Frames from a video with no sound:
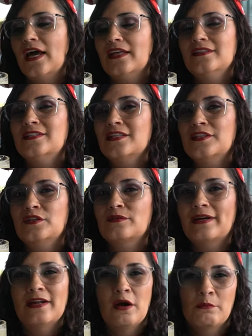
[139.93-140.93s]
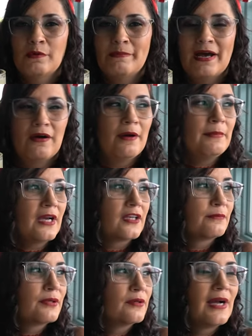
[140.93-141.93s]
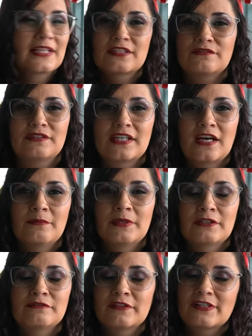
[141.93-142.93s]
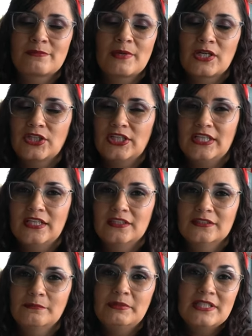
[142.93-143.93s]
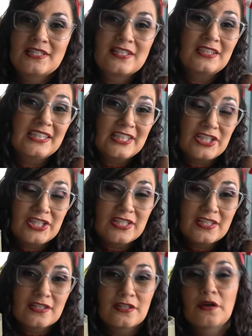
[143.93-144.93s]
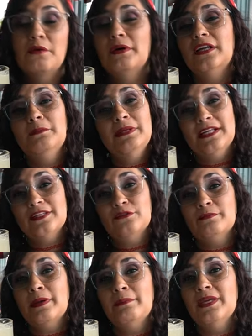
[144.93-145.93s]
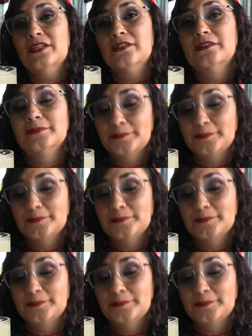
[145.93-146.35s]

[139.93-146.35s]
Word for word: It's nothing to write home about. I'm not going to proactively come here for this margarita. But it's delicious, so it'll be nice with my meal.